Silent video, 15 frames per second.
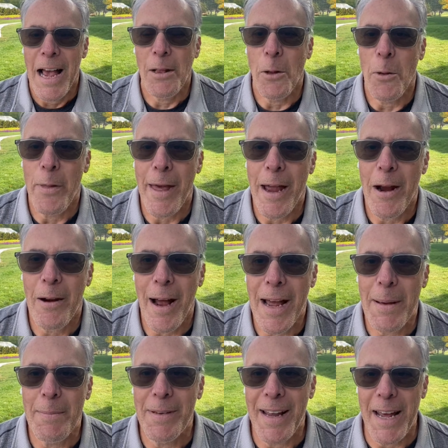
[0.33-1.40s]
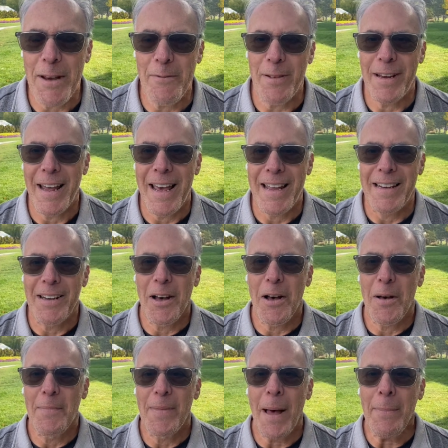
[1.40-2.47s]
Hello there, I am David, and
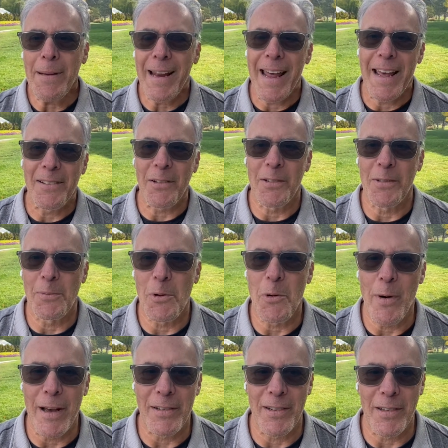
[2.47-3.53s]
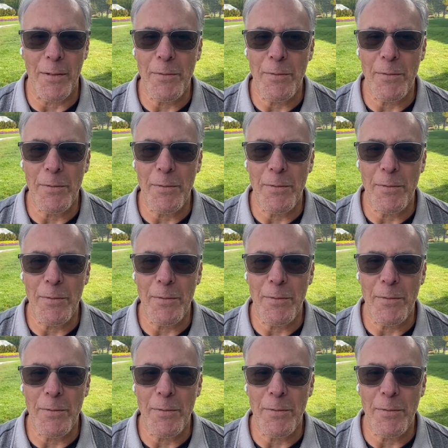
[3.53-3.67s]
um, I'm going to answer some questions.